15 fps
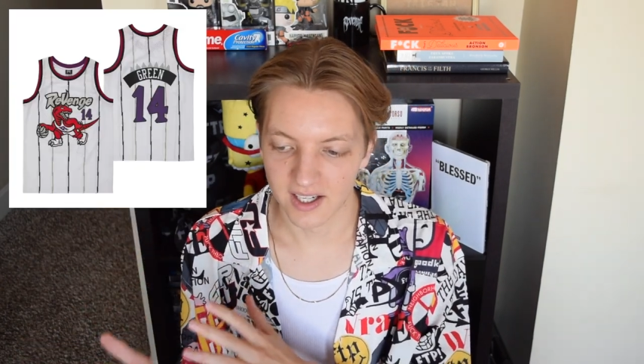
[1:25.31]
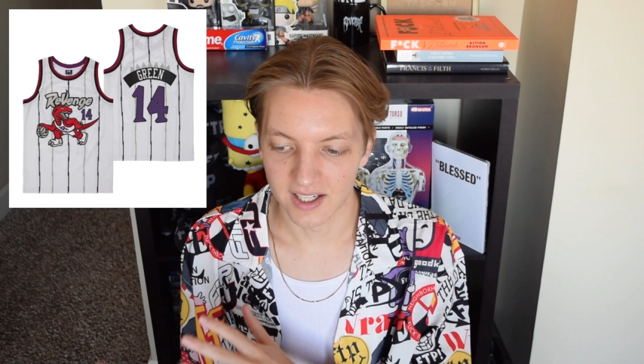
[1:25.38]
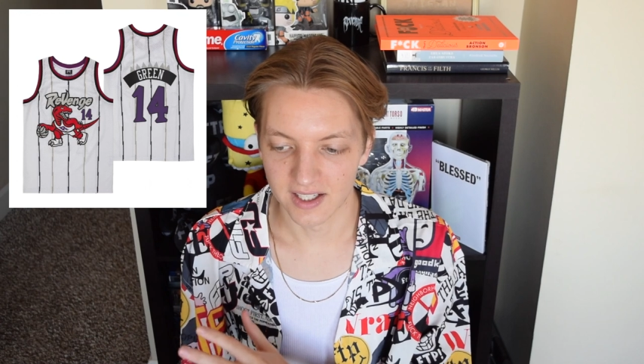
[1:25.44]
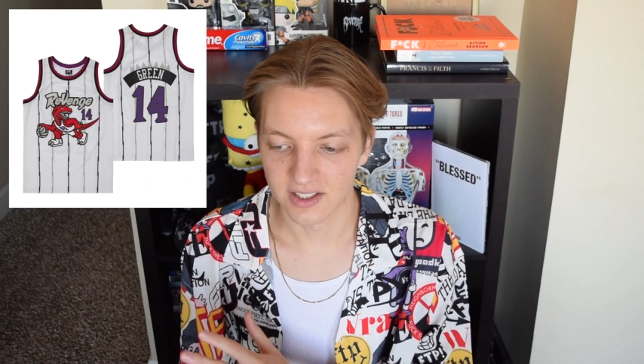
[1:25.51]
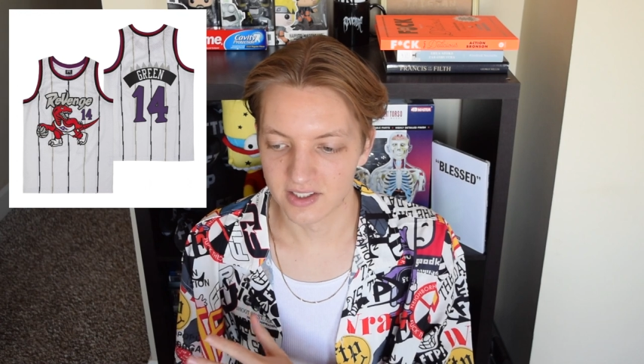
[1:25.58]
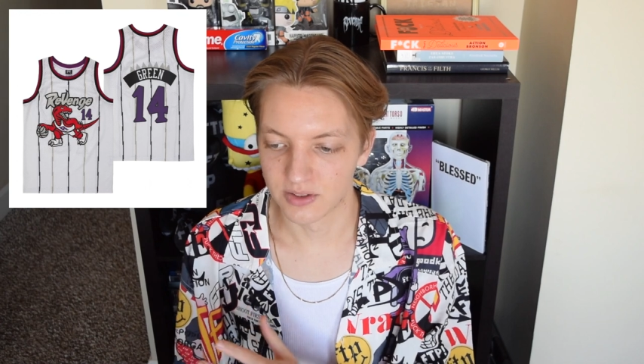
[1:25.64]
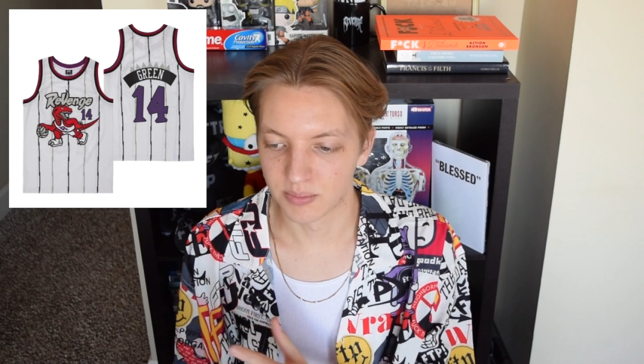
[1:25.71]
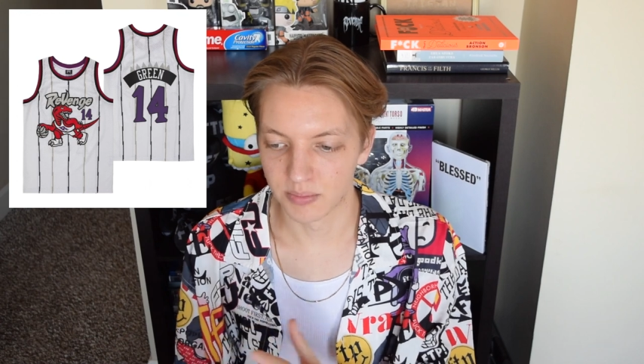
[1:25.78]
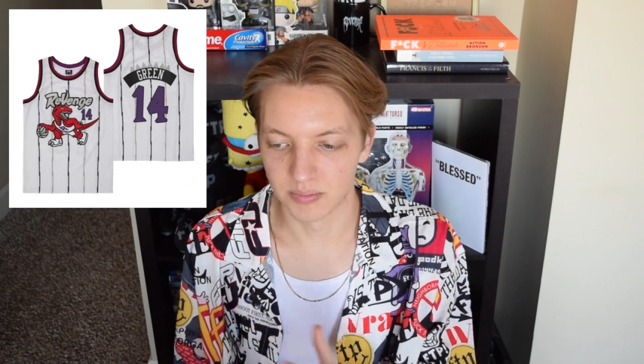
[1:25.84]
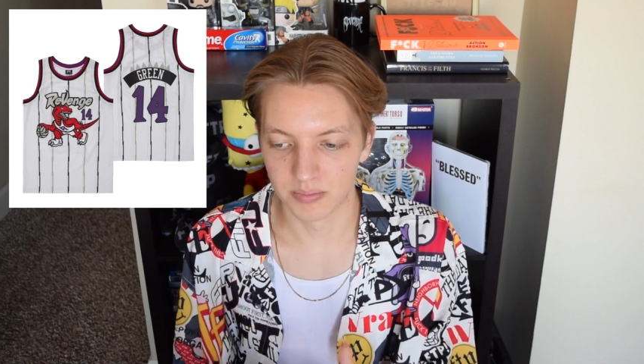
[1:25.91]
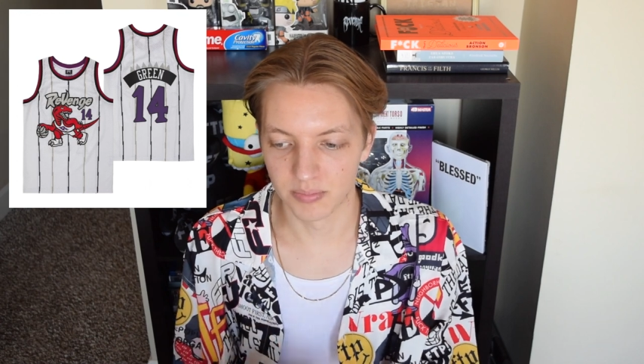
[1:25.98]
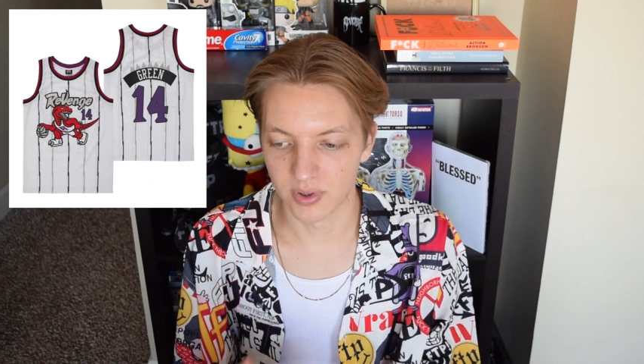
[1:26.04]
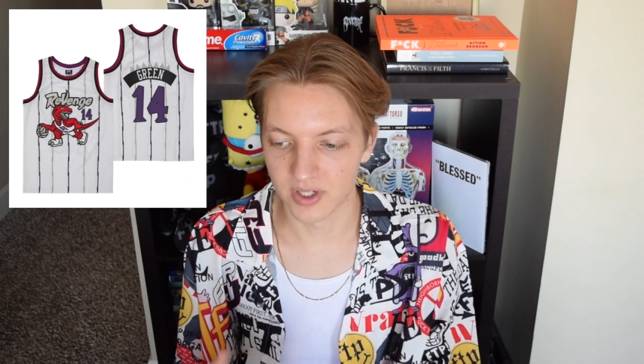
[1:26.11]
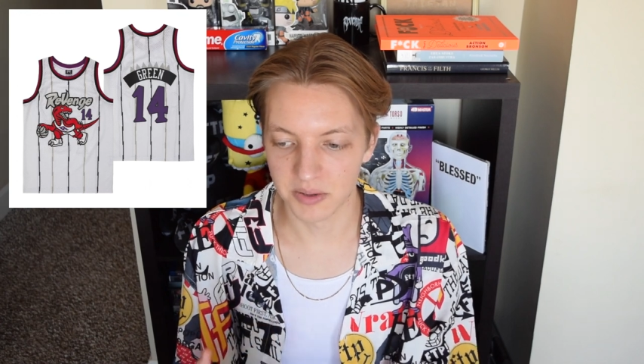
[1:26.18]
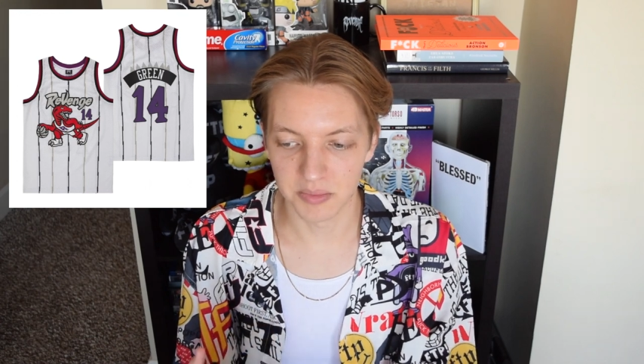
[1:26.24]
It's
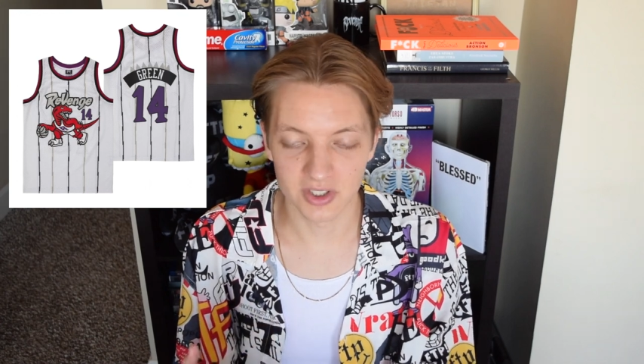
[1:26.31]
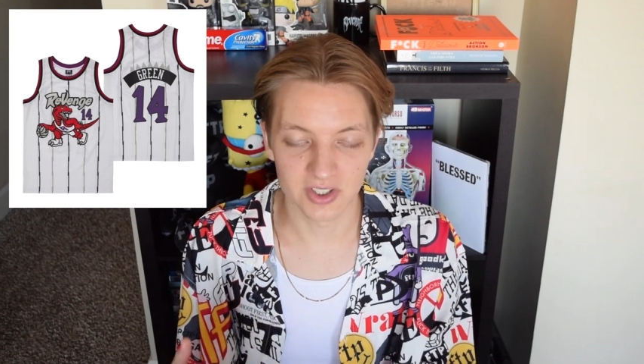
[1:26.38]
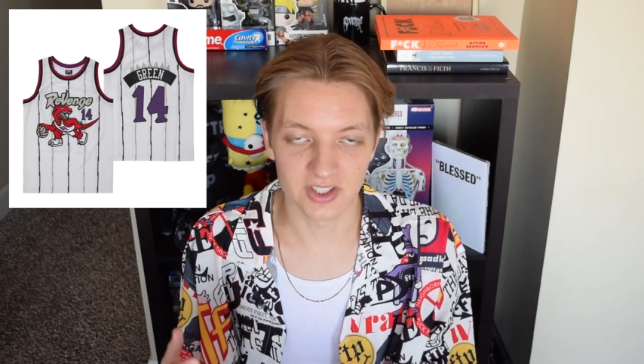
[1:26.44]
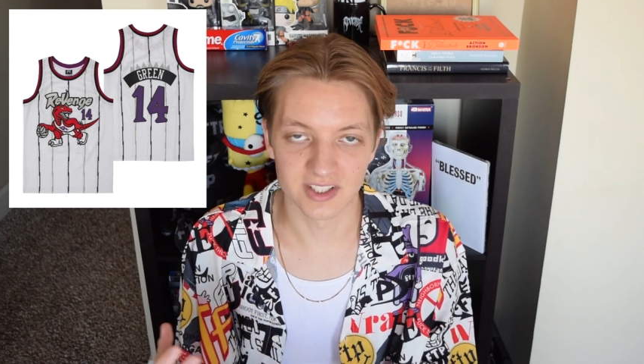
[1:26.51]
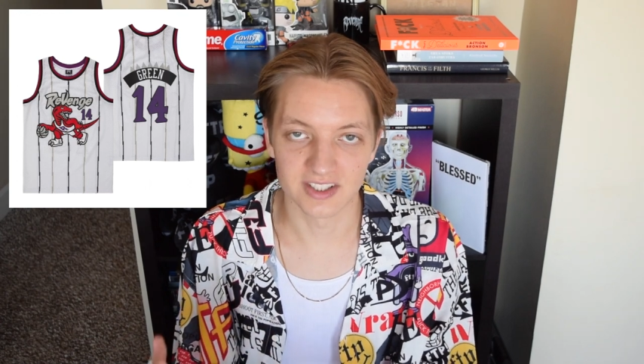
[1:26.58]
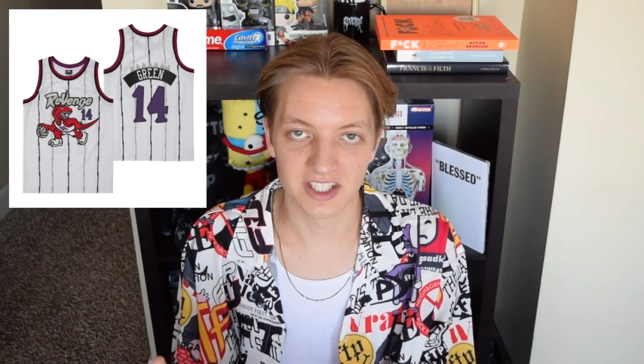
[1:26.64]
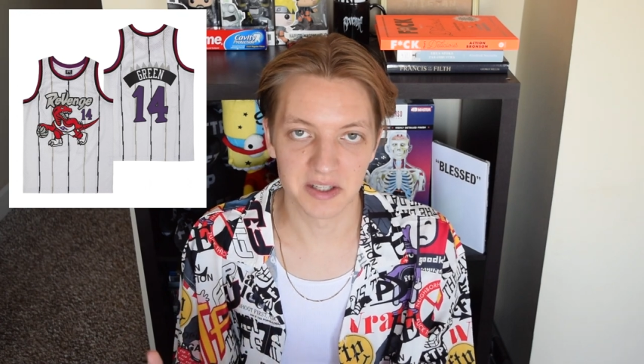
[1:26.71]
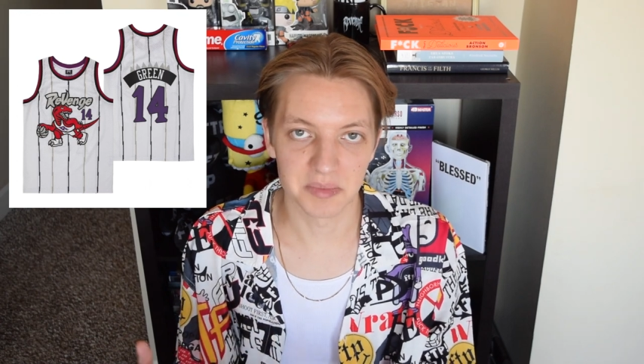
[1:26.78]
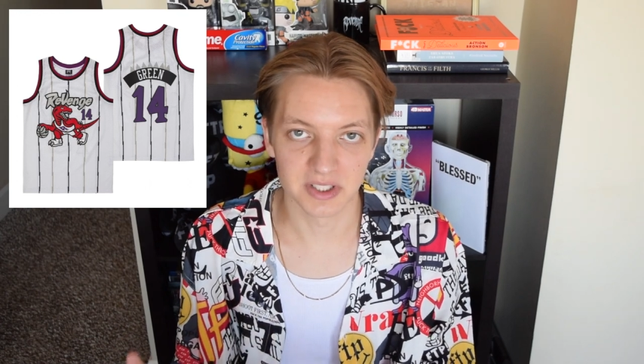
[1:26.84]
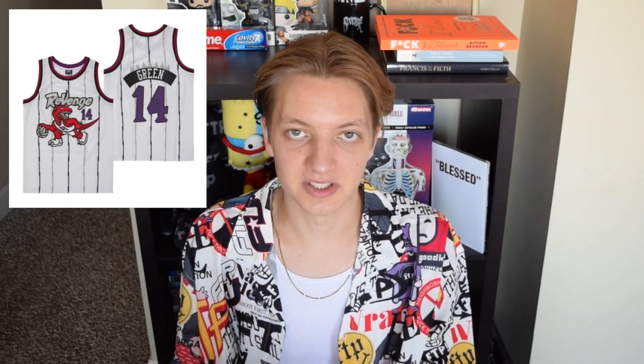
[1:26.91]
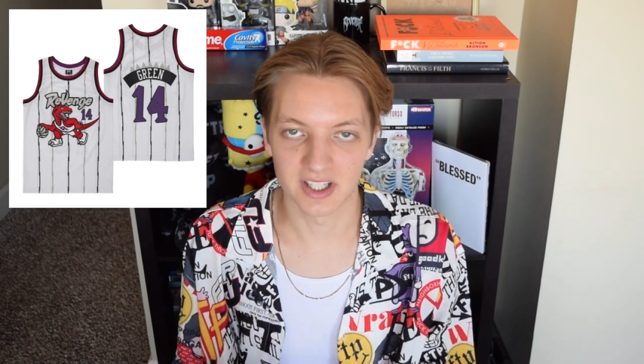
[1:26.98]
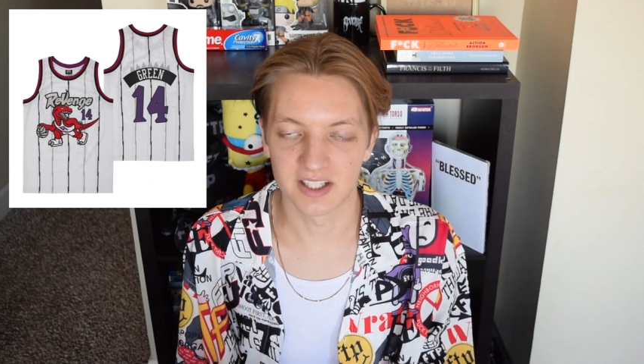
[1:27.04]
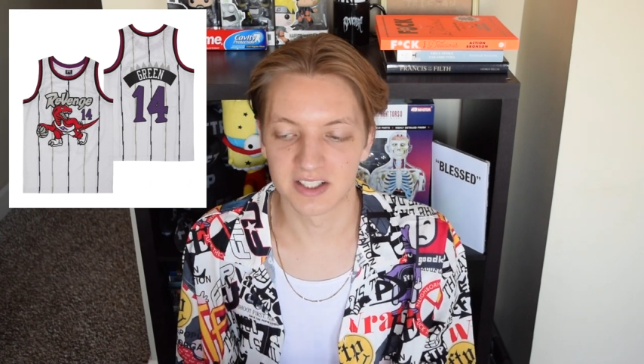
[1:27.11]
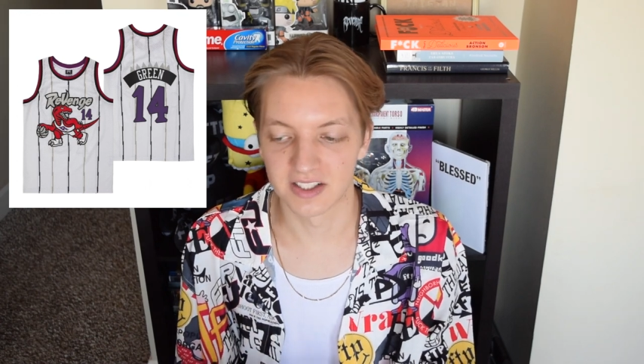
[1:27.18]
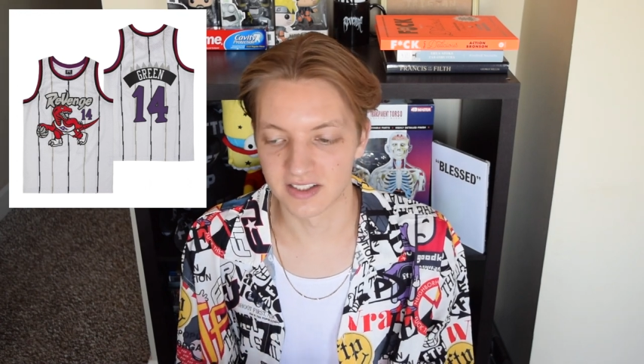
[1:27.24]
pretty much the same
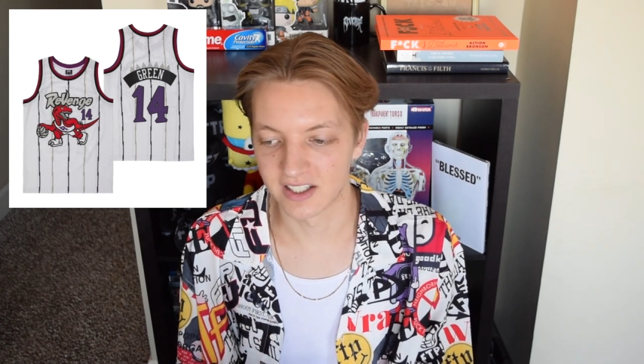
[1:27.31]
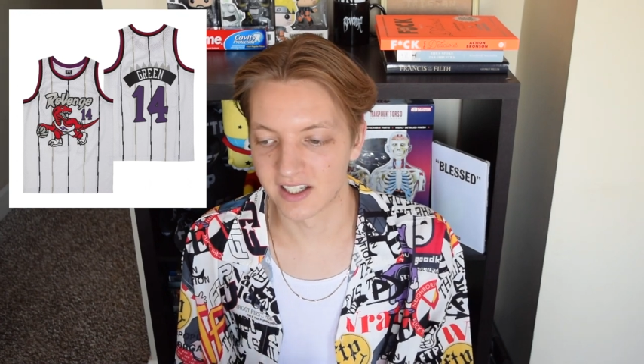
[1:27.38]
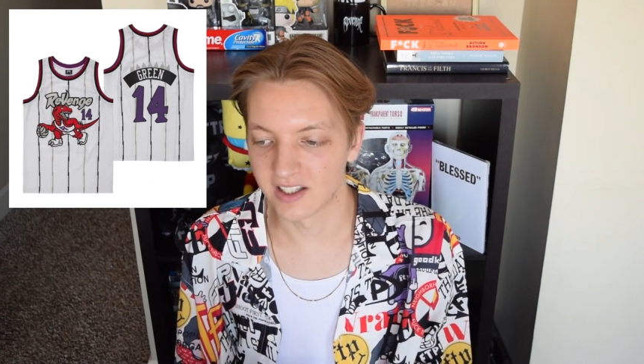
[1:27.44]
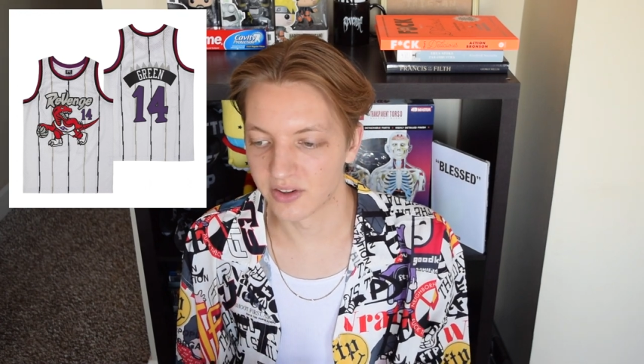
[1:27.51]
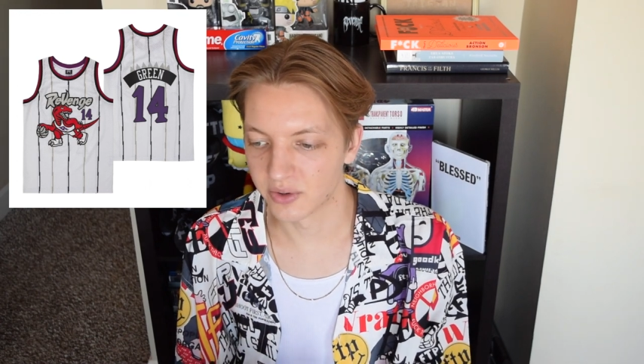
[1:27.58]
exact design.